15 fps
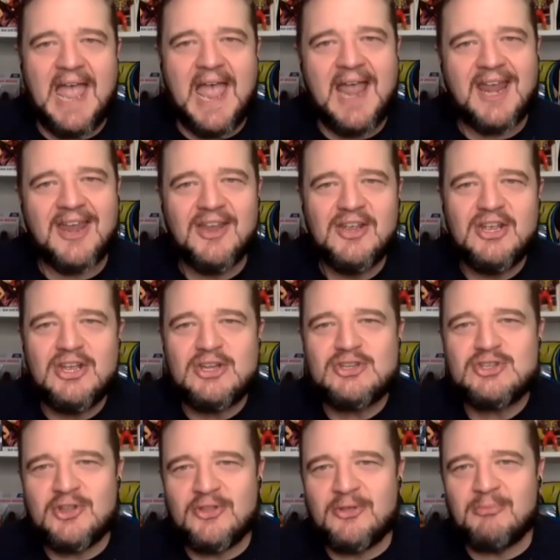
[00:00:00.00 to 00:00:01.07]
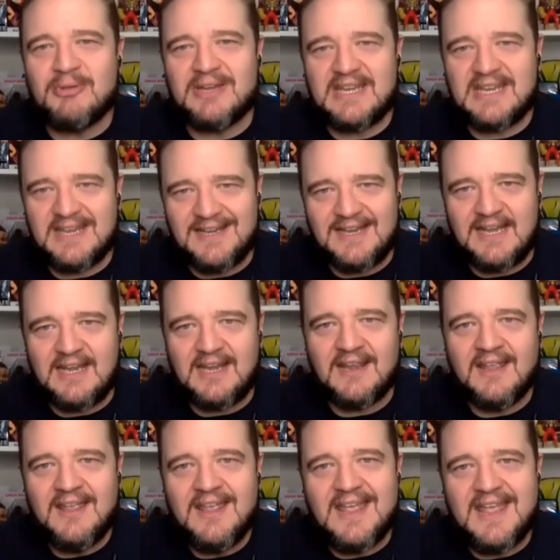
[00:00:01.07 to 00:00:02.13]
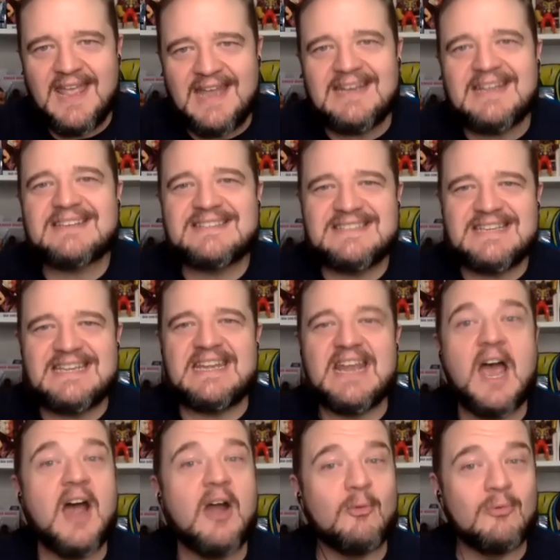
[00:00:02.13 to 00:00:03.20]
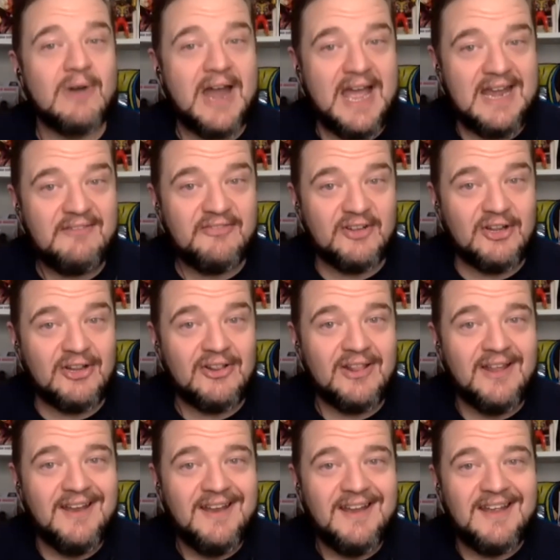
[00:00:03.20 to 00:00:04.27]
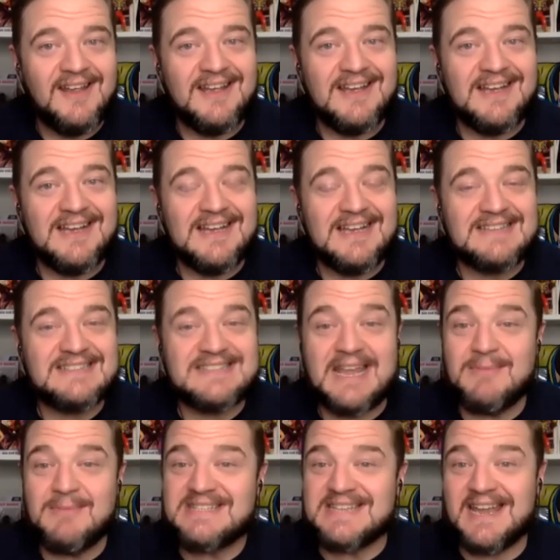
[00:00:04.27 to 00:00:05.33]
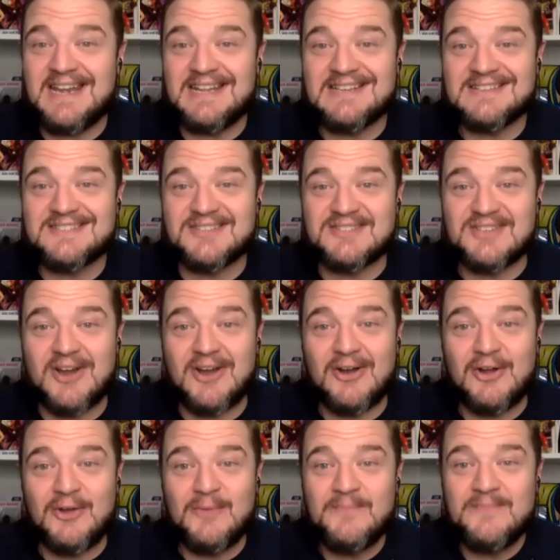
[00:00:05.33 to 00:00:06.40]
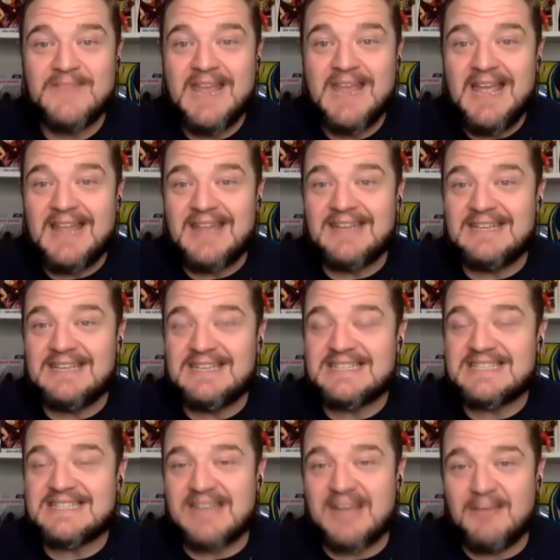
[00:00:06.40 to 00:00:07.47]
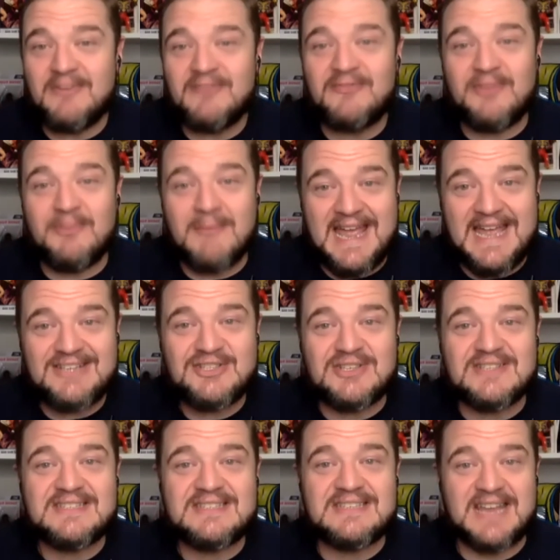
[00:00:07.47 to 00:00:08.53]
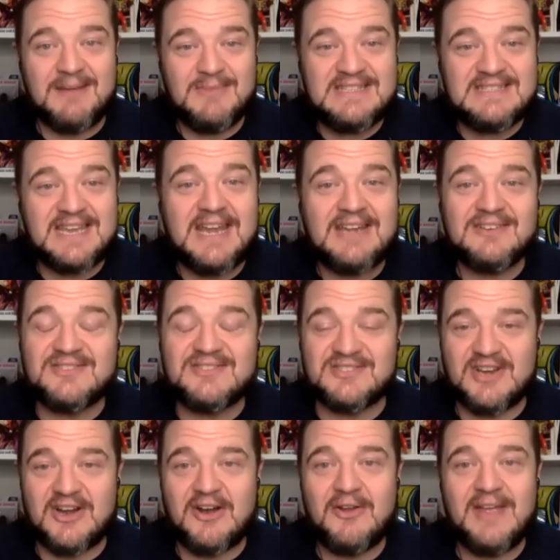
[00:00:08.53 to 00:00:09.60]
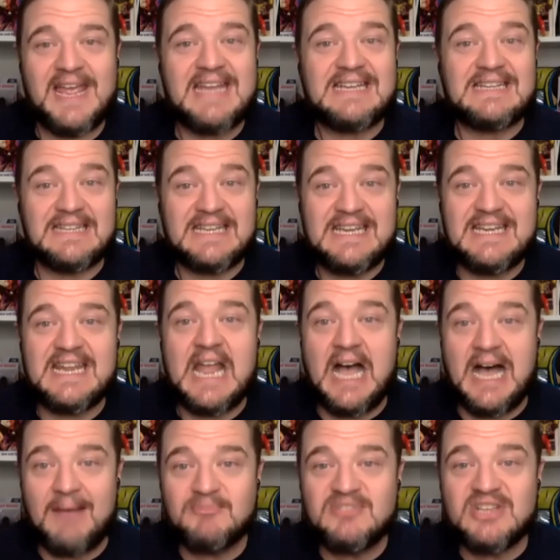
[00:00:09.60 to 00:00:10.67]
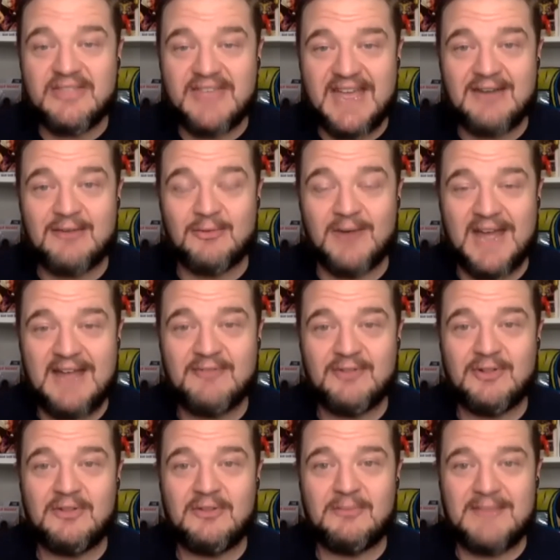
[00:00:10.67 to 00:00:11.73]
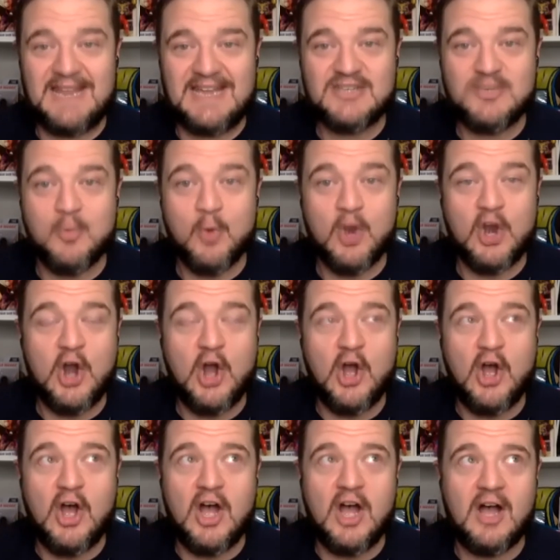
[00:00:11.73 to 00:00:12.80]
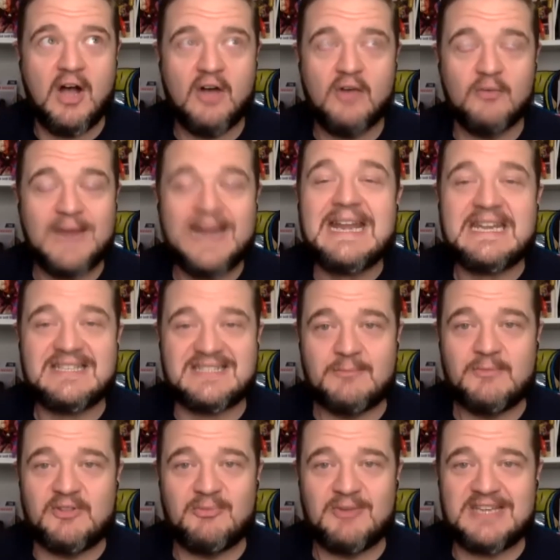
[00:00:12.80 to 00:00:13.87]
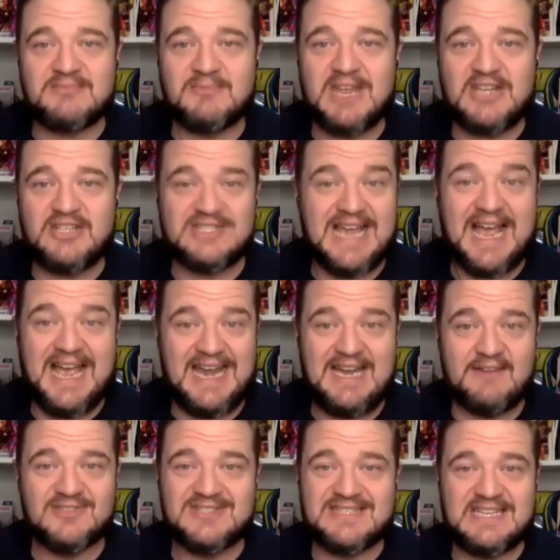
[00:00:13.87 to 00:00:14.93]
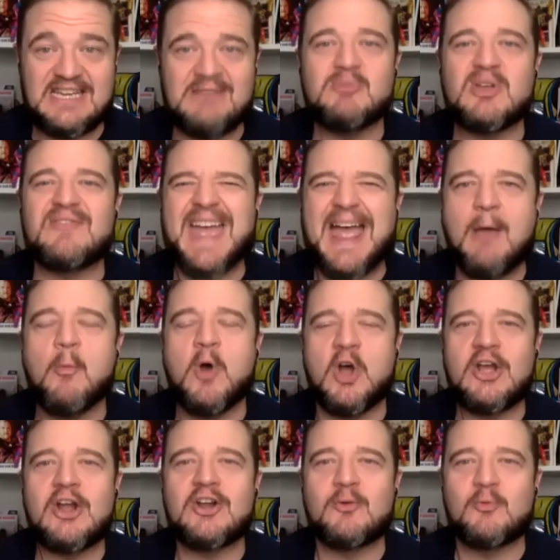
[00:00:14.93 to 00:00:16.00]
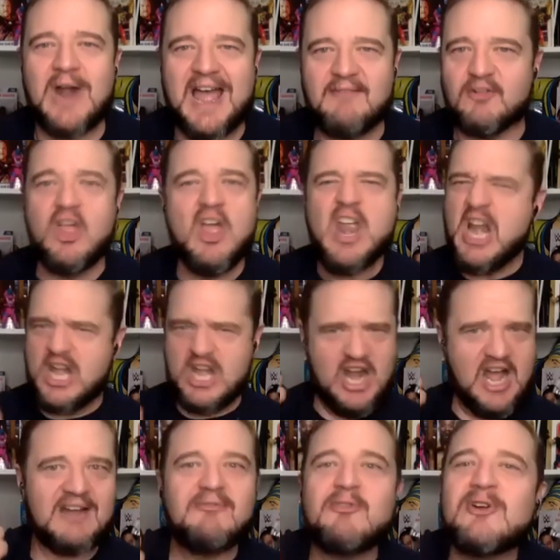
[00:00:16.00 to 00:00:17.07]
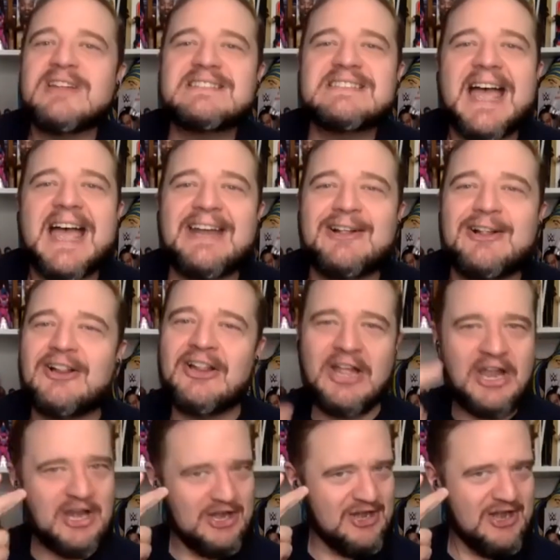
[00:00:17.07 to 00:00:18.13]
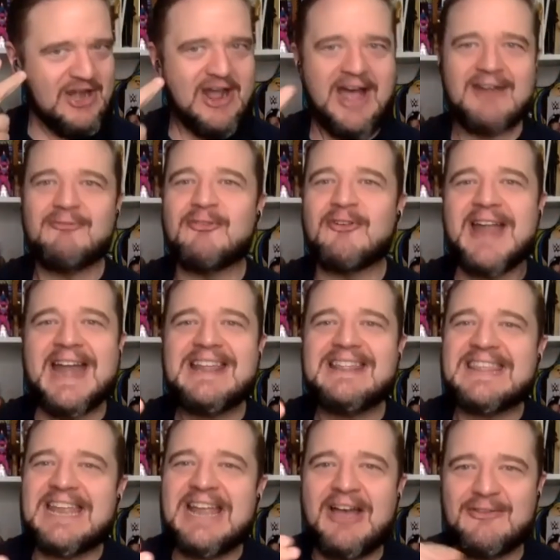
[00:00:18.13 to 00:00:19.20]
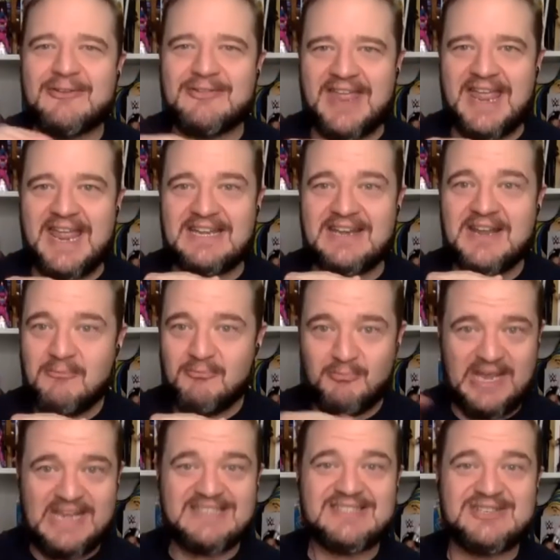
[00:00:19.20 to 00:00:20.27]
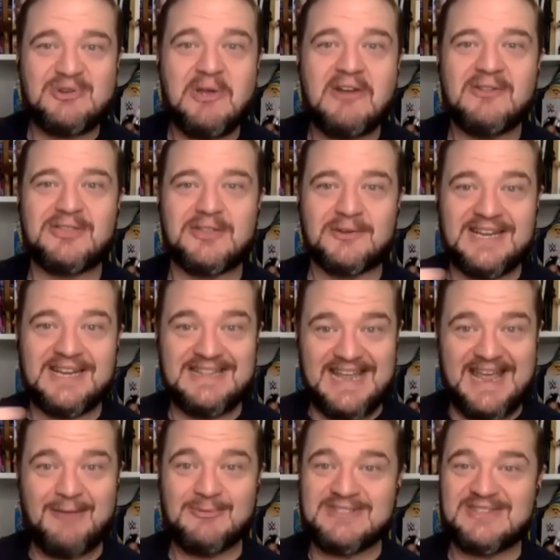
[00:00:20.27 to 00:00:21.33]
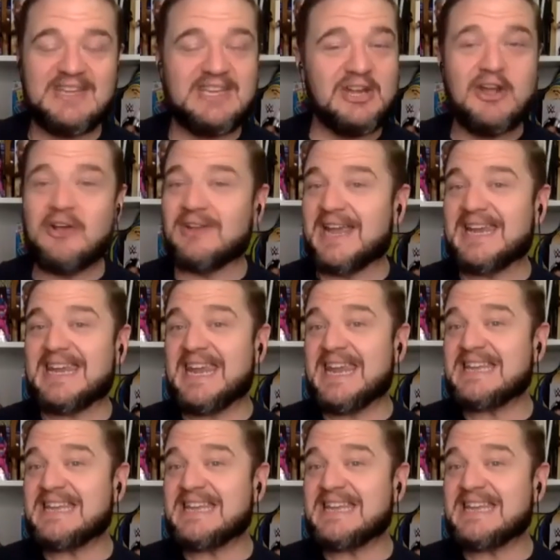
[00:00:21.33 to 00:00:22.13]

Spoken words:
back to the beginning, NXT Arrival, Sami Zayn against Cesaro. Some of the matches Sami Zayn and Cesaro had leading up to that Arrival match were already some of the best matches I'd ever seen. But that one on Arrival, not for a title, not for anything other than best 2 out of 3. And that was the, you know, like,